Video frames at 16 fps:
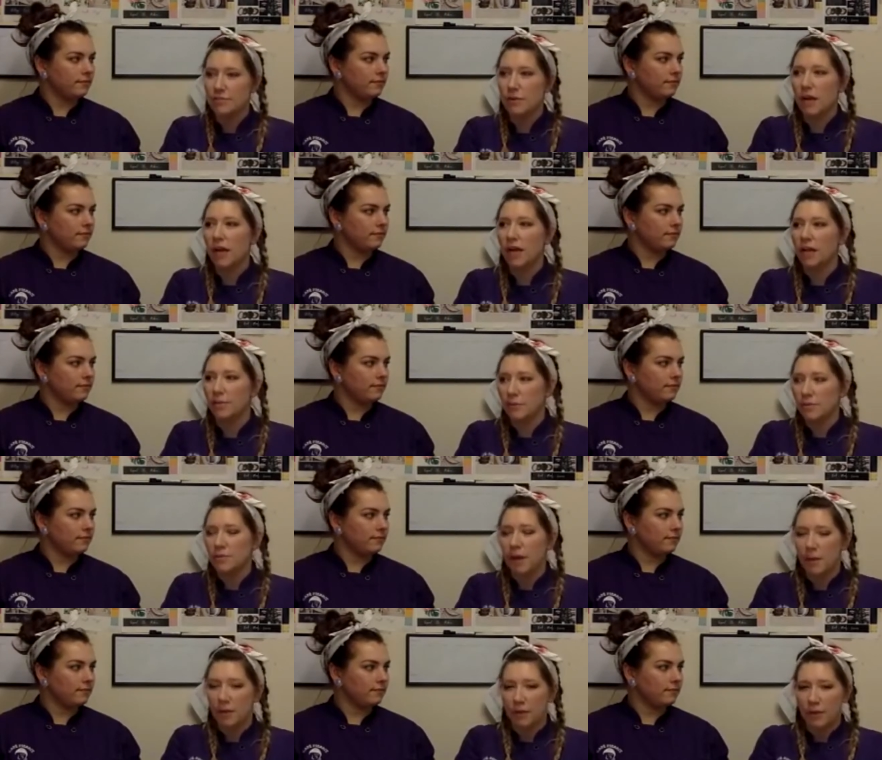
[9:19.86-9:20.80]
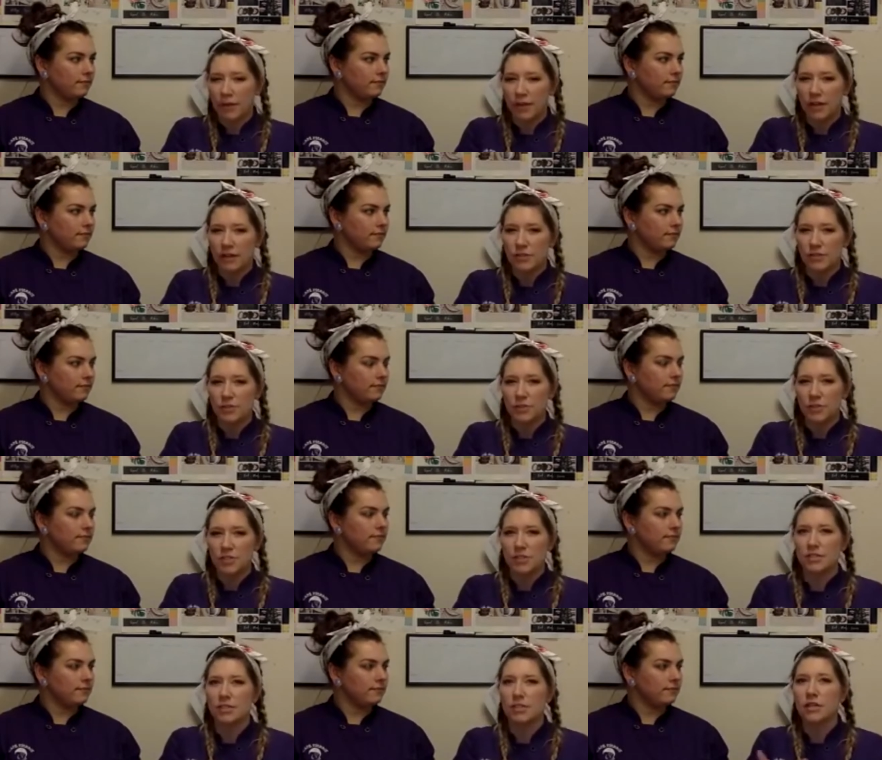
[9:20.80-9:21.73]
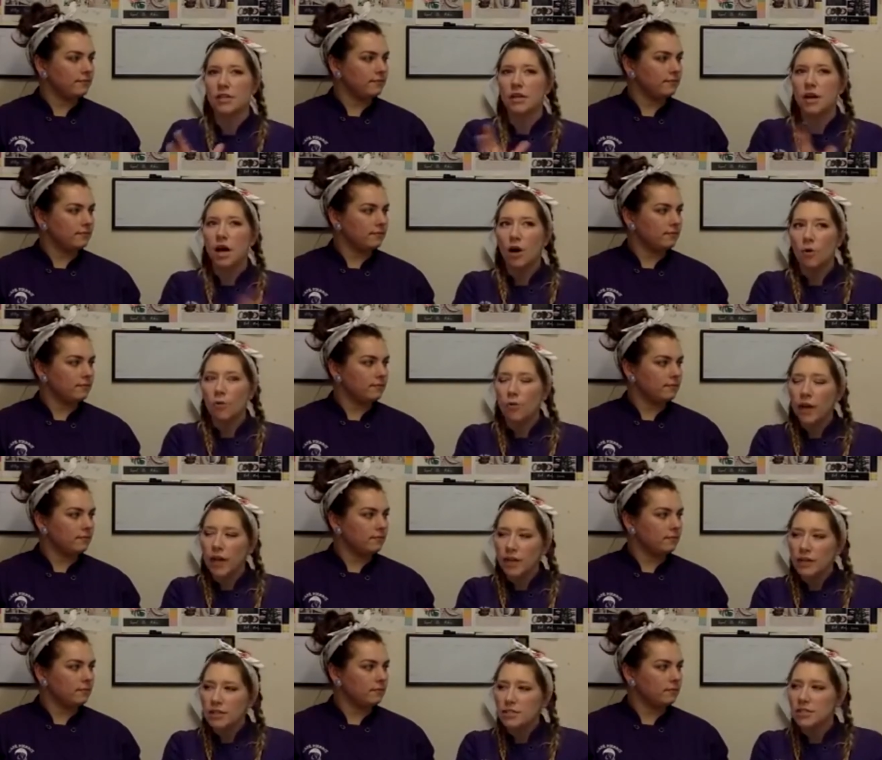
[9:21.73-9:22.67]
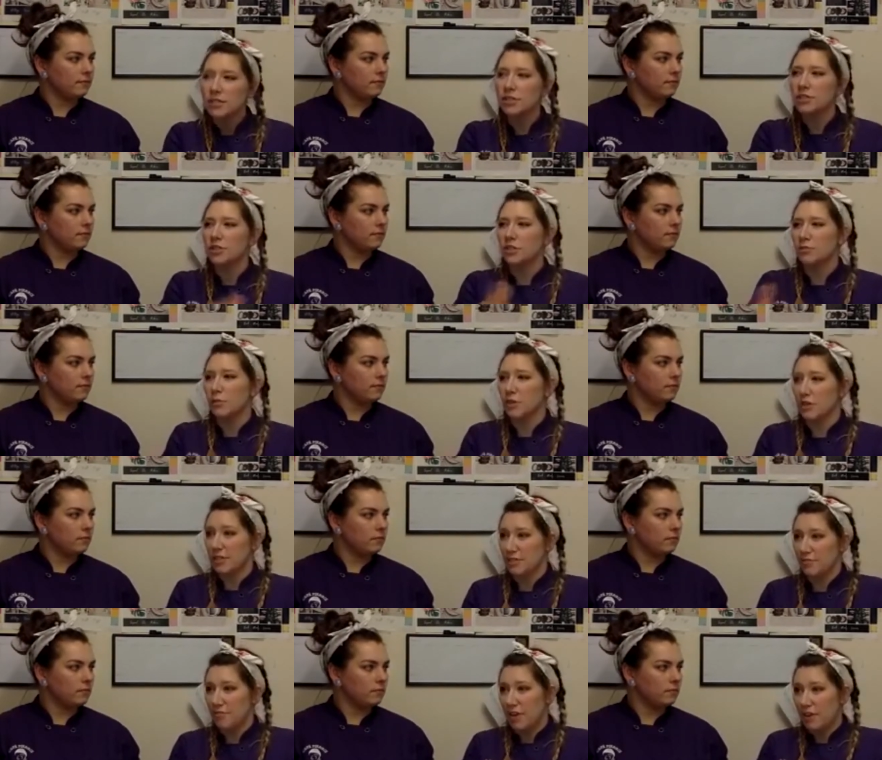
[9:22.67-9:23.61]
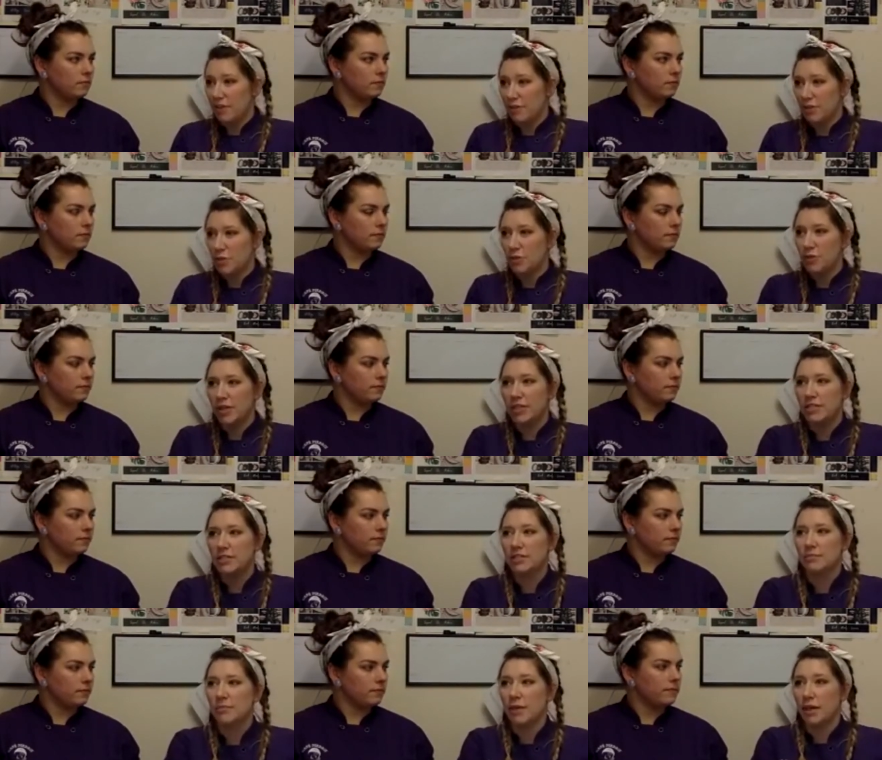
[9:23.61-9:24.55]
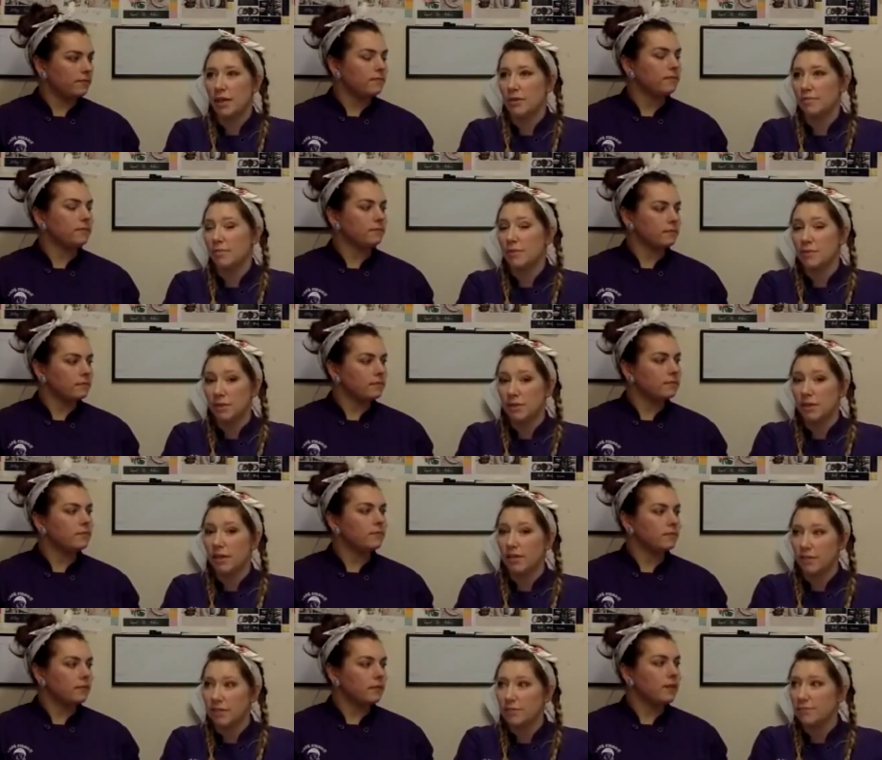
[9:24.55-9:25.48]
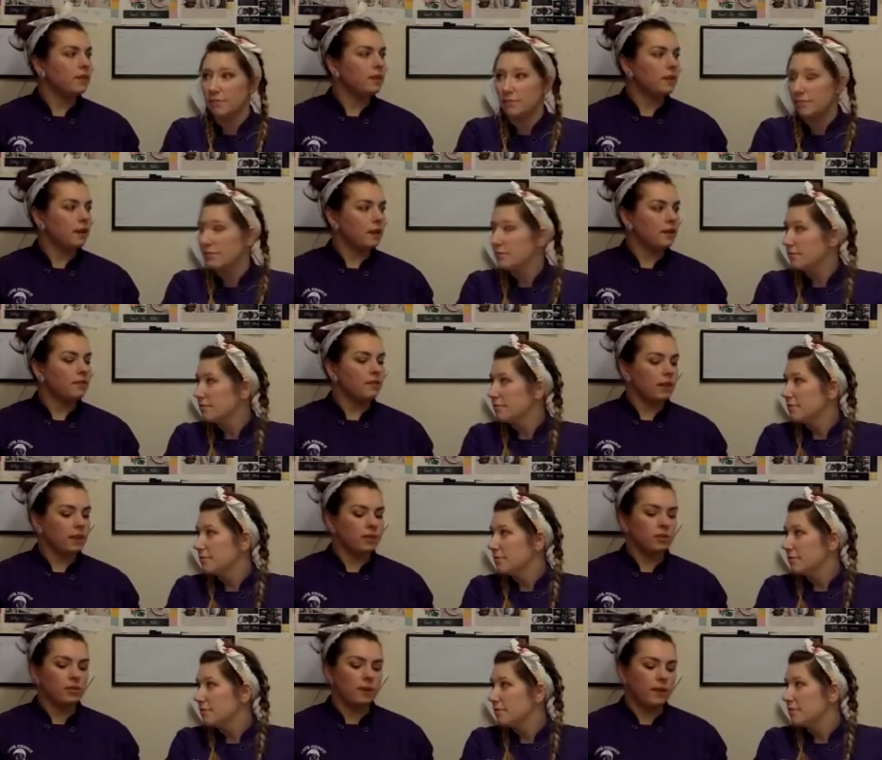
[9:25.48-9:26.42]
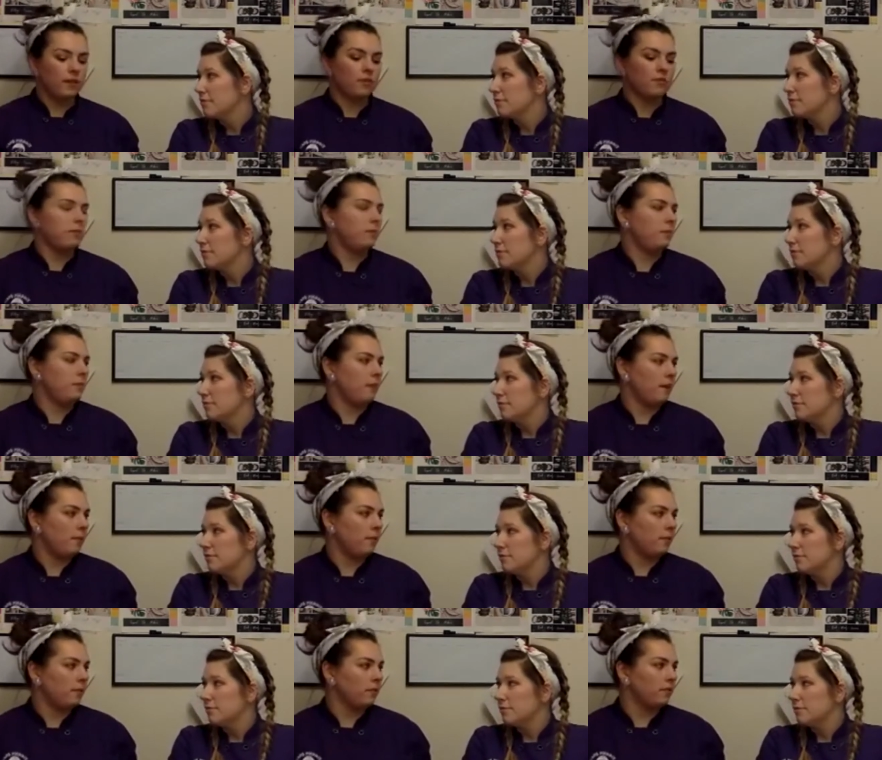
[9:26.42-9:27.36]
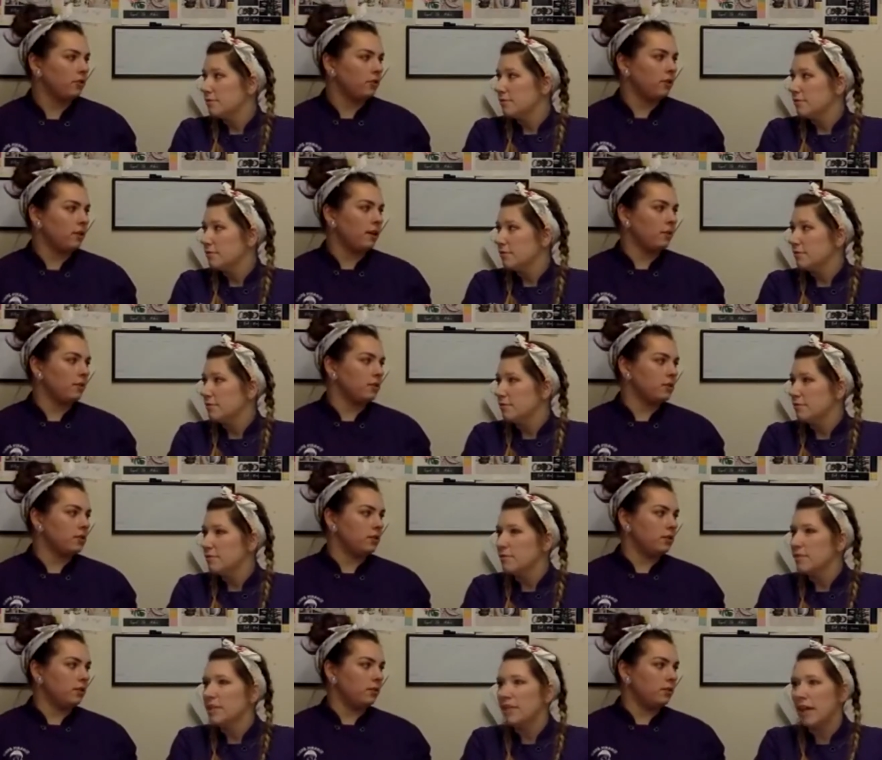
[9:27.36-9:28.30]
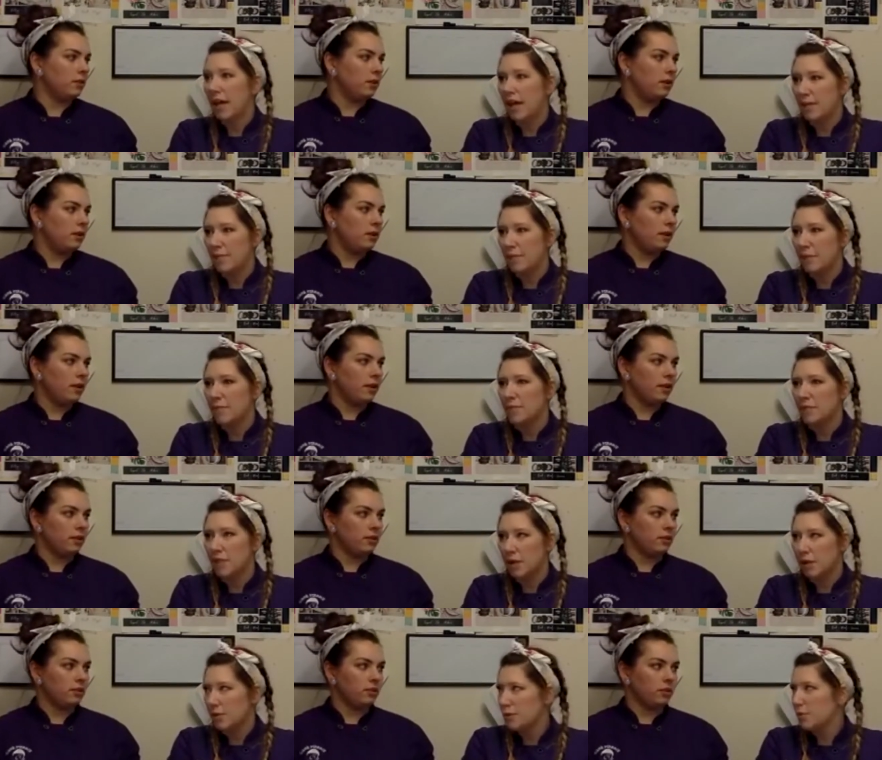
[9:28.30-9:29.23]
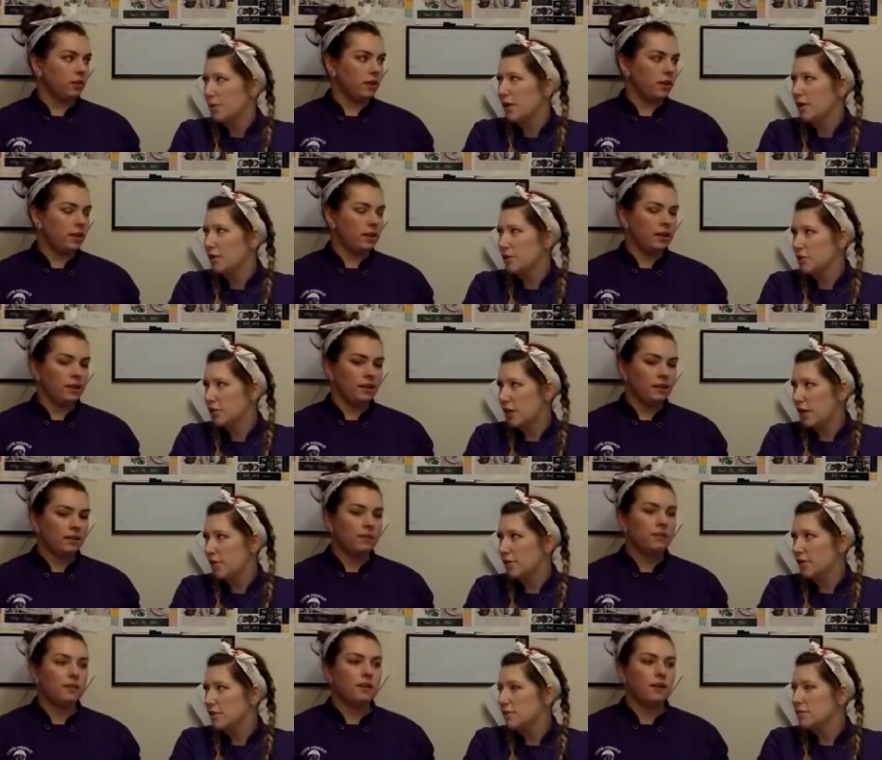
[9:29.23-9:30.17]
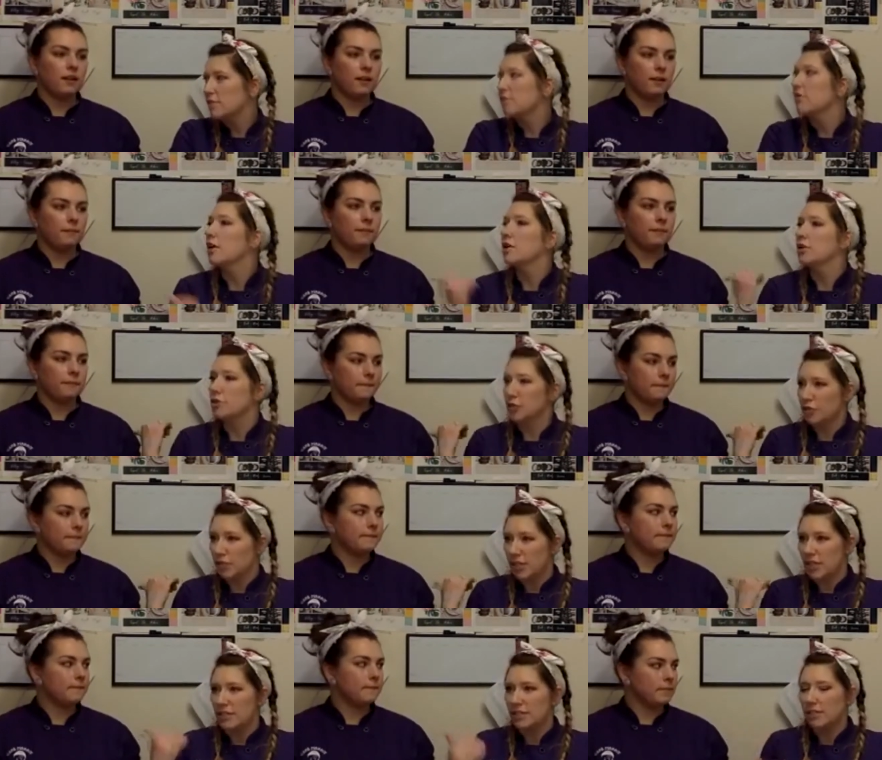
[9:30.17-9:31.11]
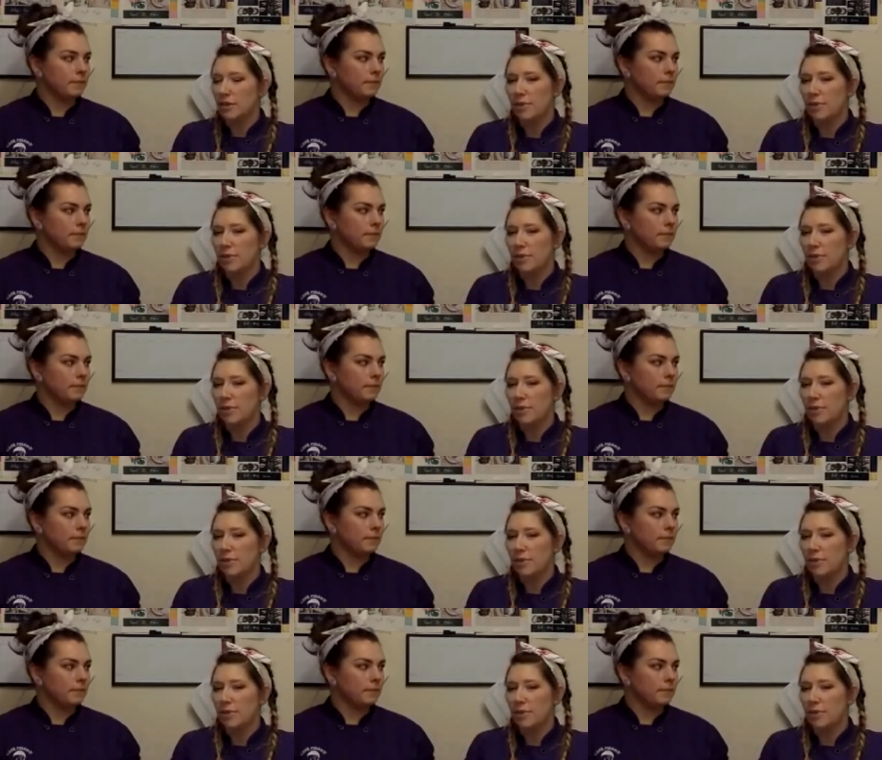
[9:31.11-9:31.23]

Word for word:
Speaker 1: probably the most popular. Not so much as a wedding dessert, just more as a favor choice, mm-hmm. but people love them.
Speaker 2: Yeah. Actually, macarons have been popular for showers too. Yeah, baby like showers, bridal showers. Yeah.
Speaker 1: Trees, they're